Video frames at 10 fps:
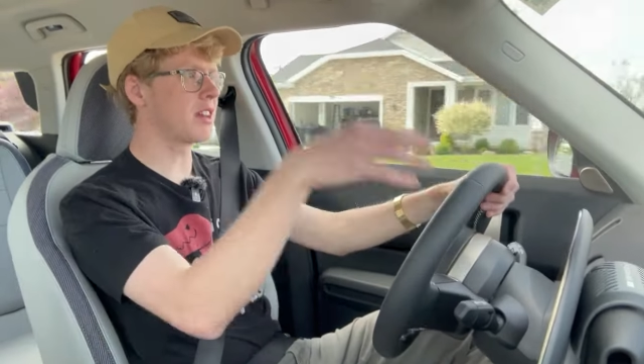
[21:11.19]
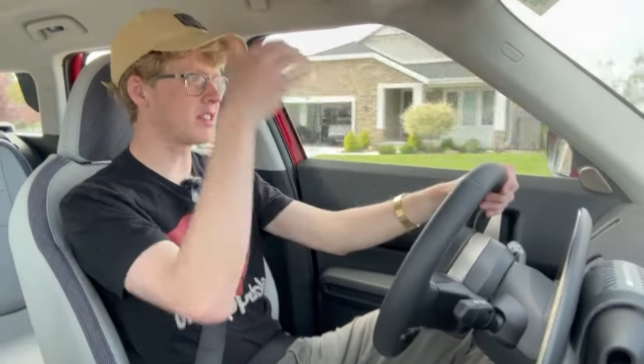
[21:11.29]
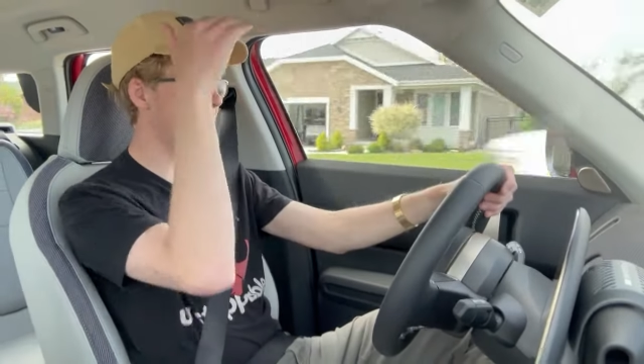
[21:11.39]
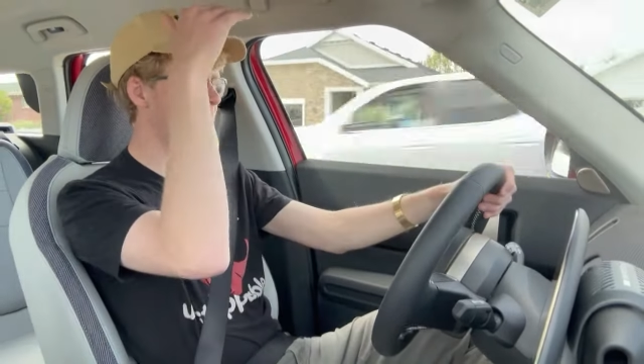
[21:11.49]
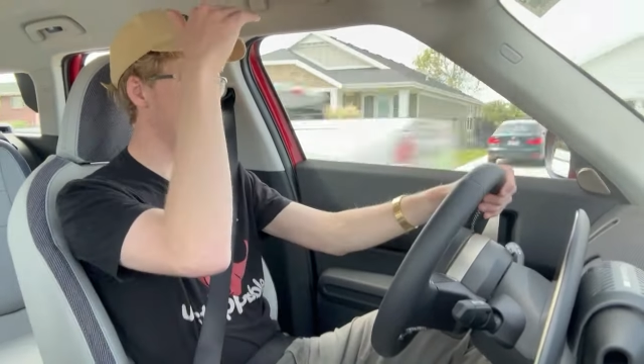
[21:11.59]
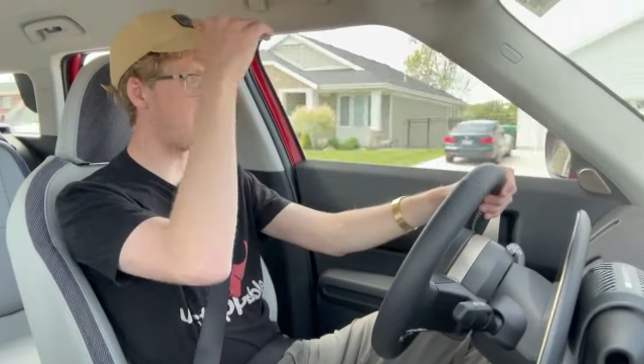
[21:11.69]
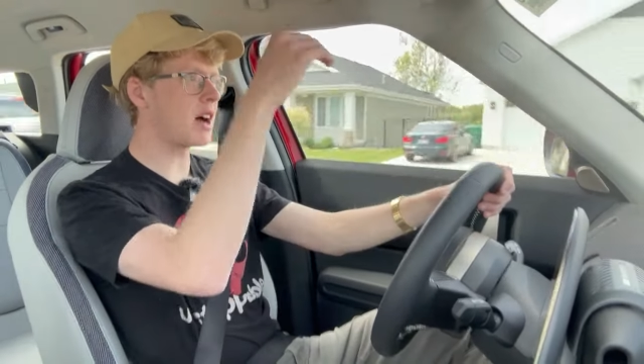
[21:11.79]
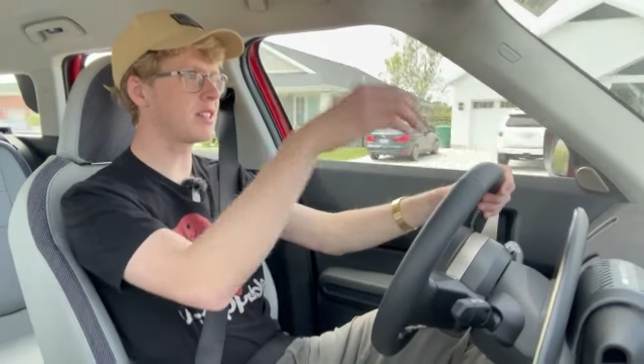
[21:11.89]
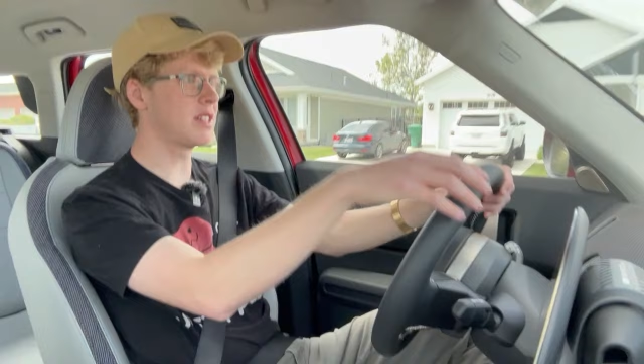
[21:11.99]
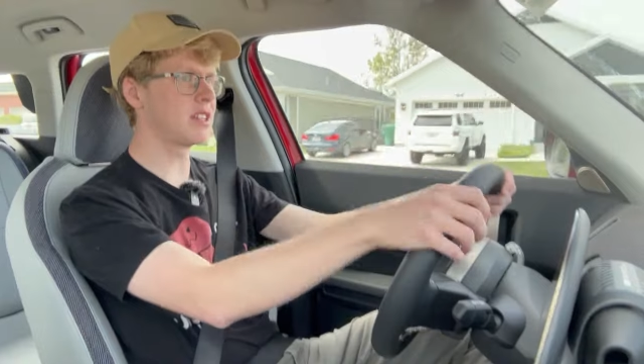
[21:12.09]
It's all
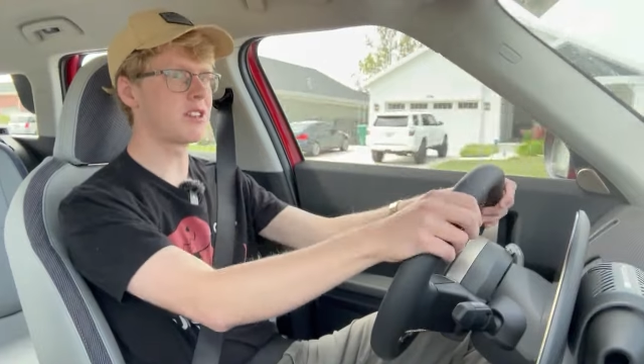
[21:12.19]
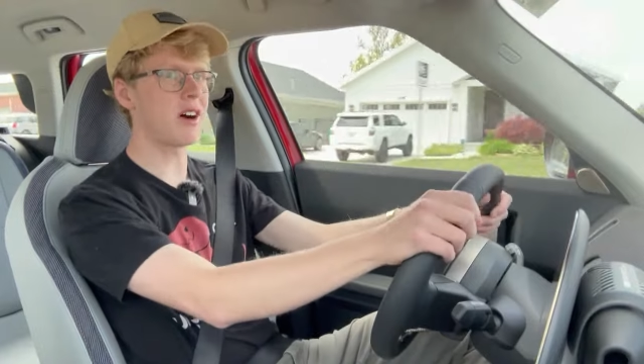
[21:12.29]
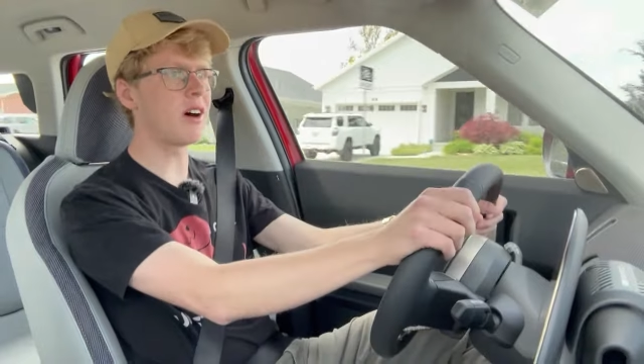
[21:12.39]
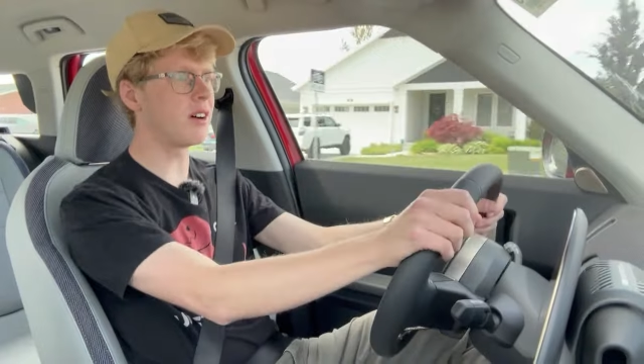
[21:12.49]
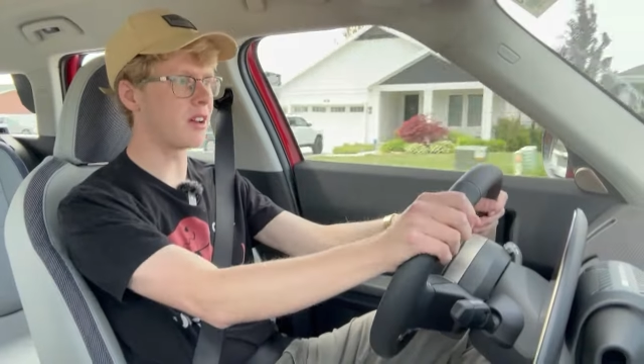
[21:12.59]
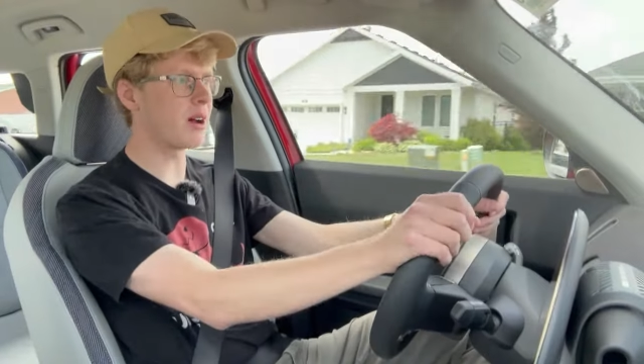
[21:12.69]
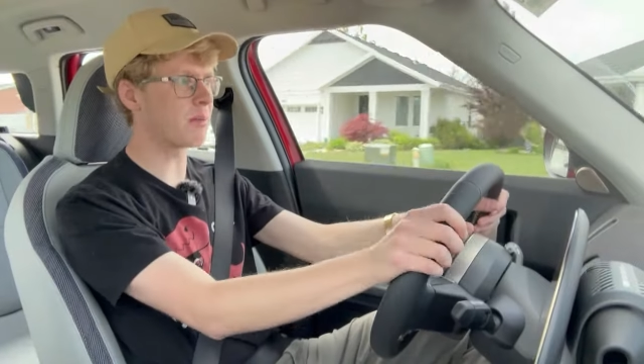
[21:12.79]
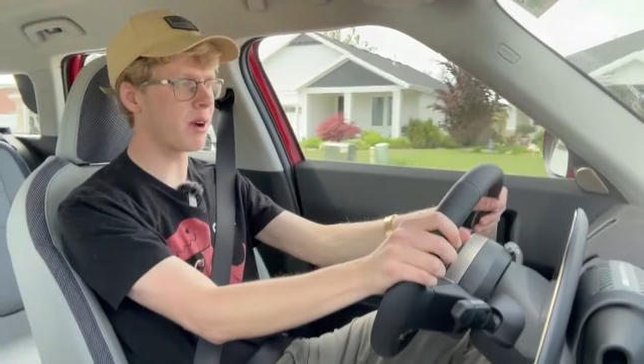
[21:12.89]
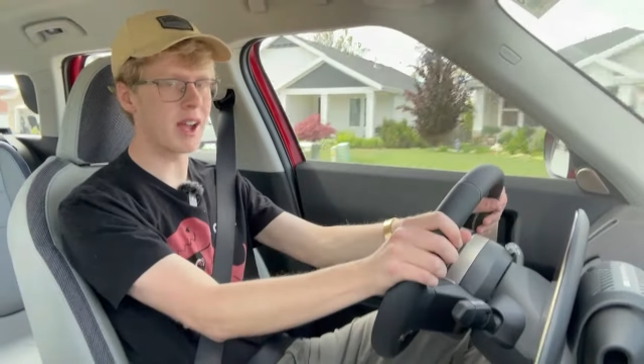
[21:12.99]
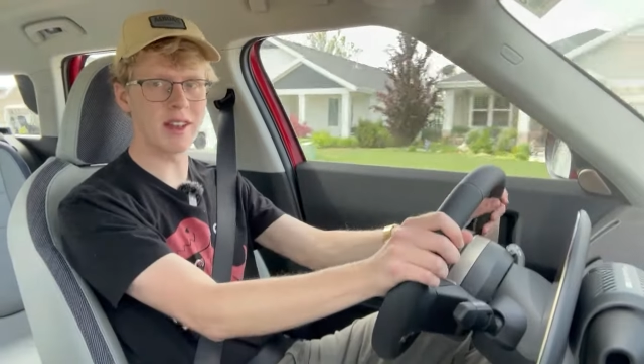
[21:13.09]
boxy, tall, and
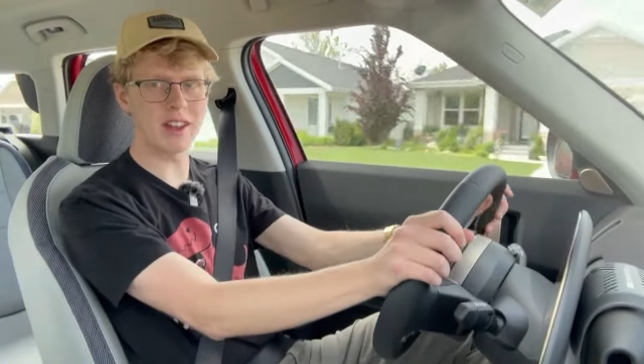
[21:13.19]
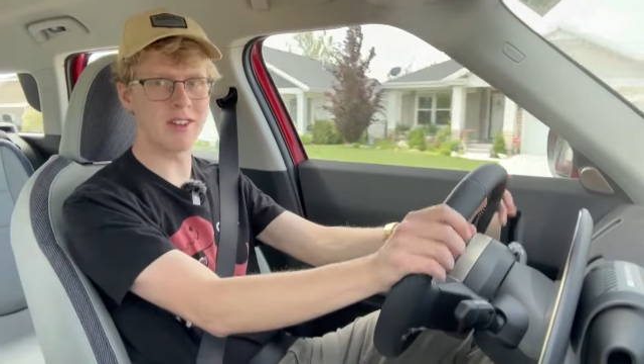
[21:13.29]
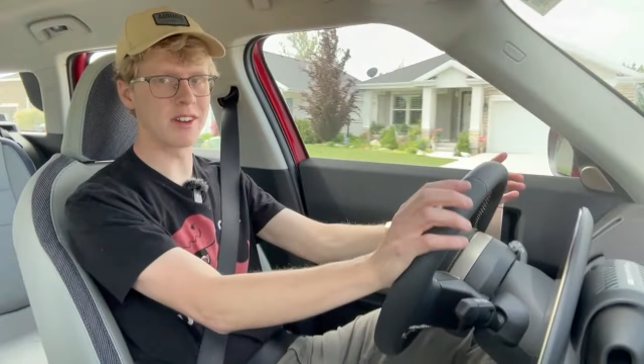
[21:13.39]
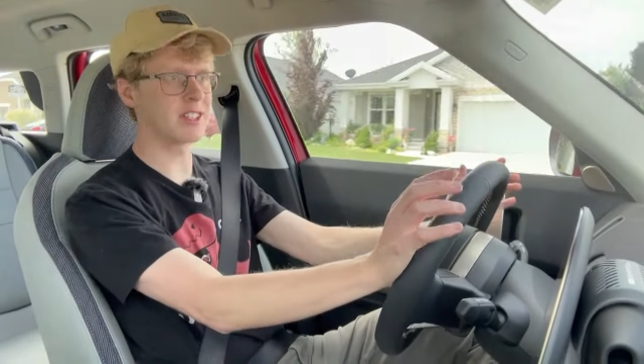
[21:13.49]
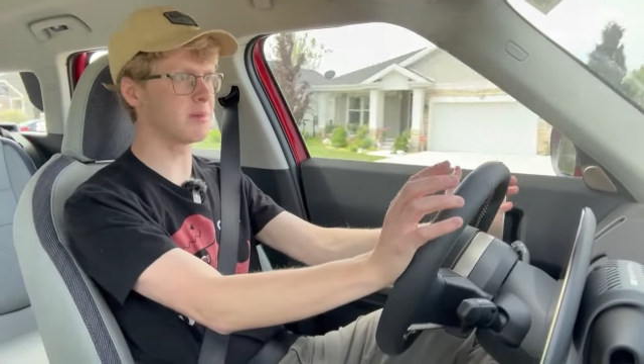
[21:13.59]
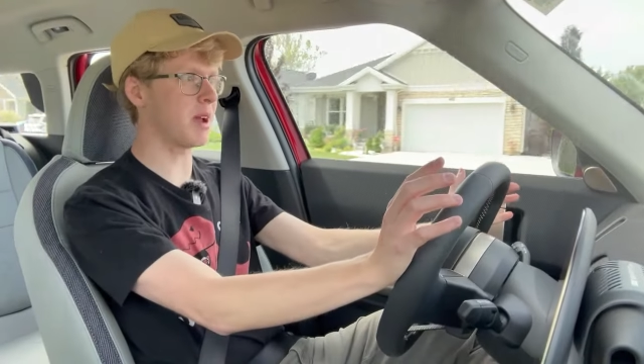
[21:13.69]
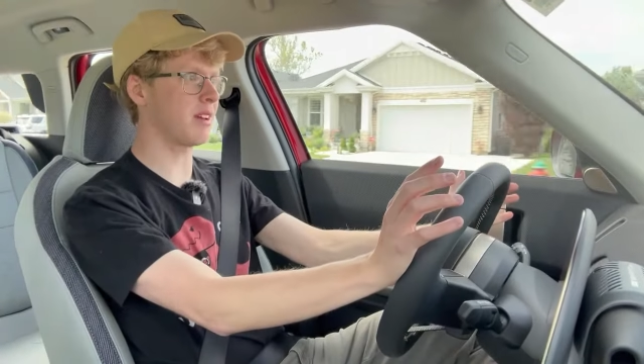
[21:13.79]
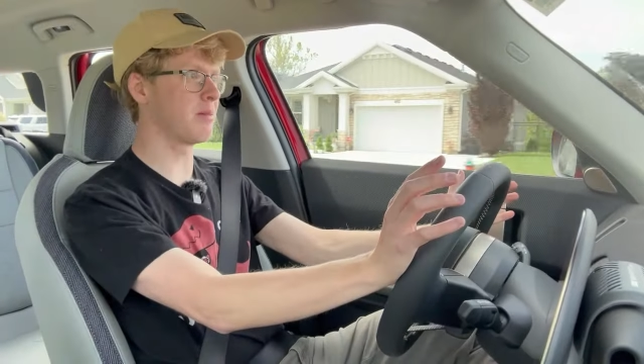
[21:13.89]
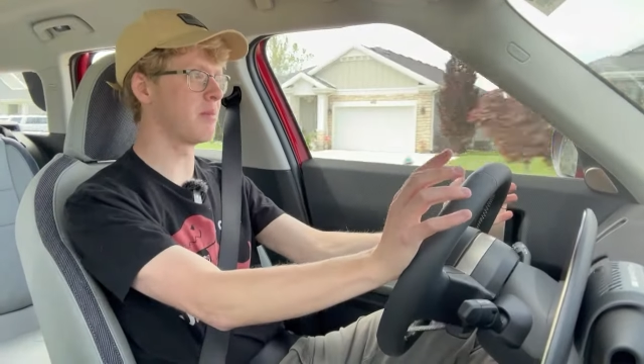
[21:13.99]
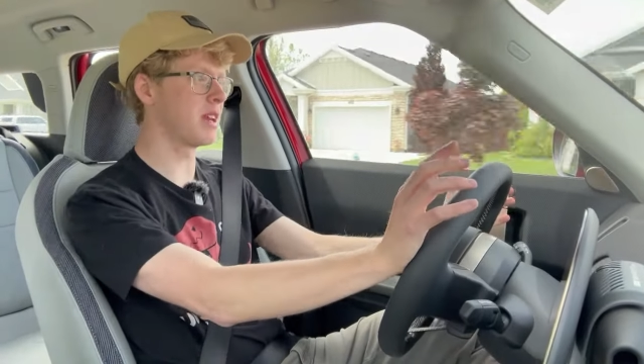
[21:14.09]
upright like you'd
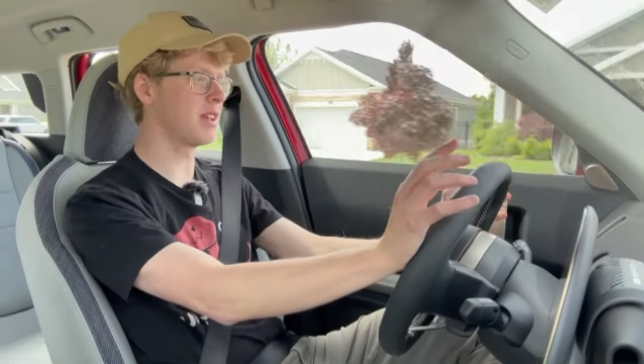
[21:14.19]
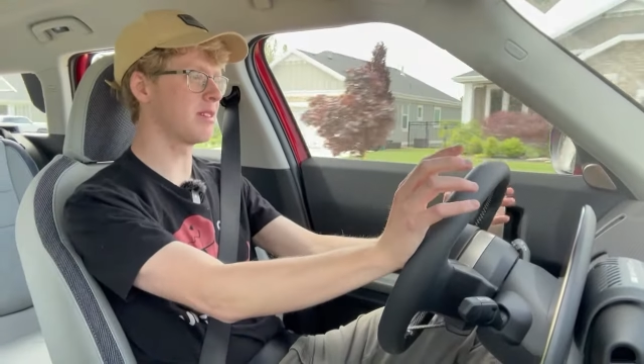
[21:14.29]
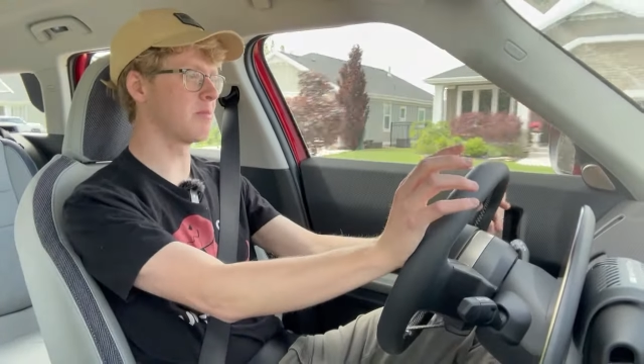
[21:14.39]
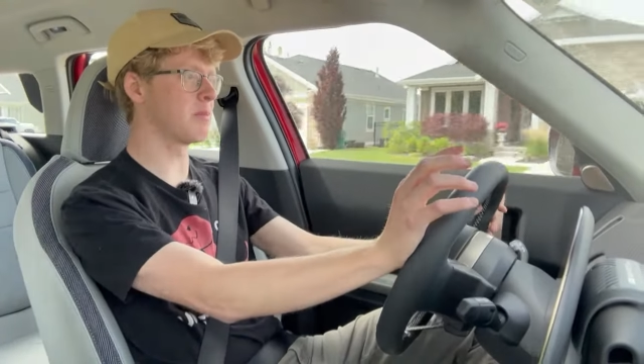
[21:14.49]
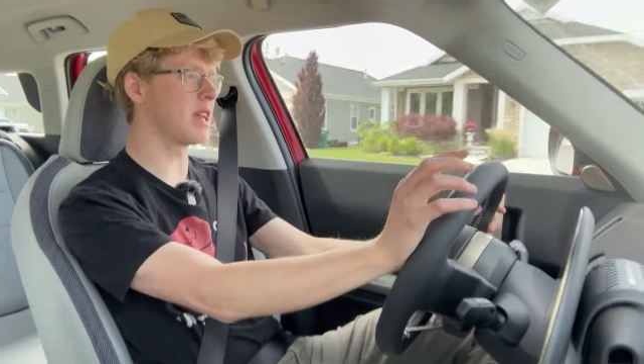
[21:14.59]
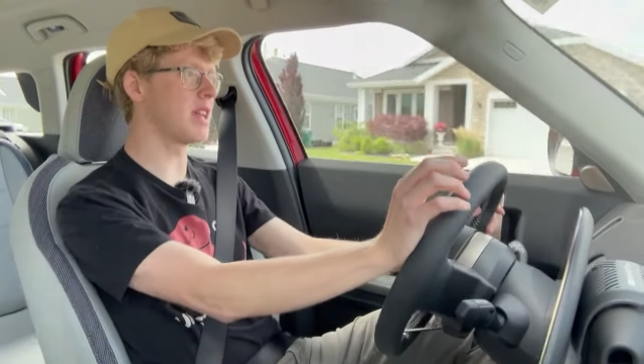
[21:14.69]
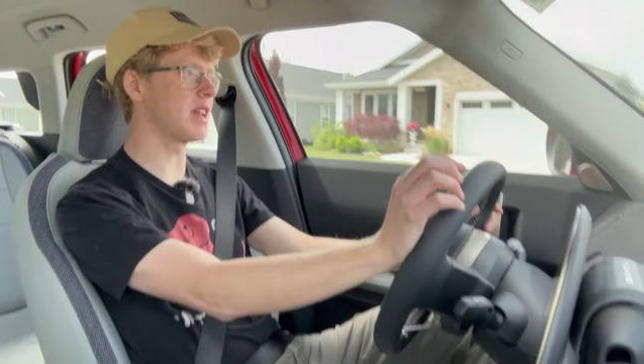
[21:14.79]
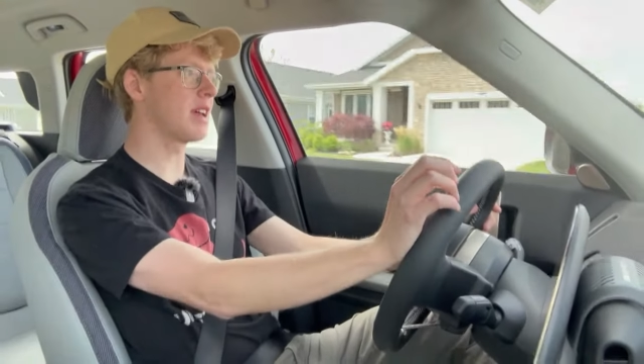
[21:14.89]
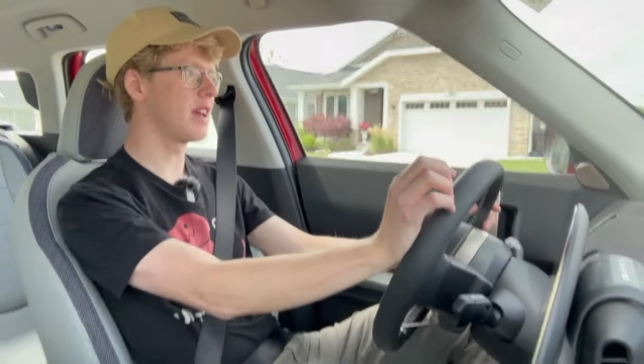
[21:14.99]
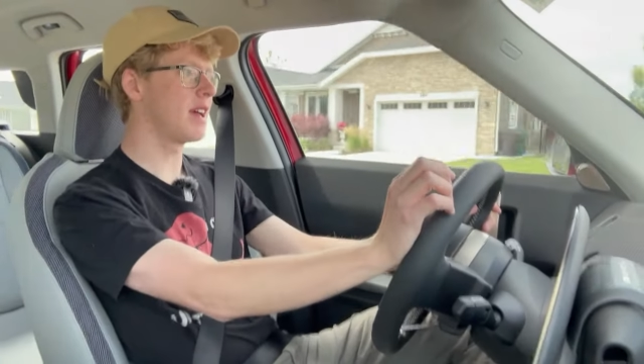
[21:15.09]
expect a Mini to be.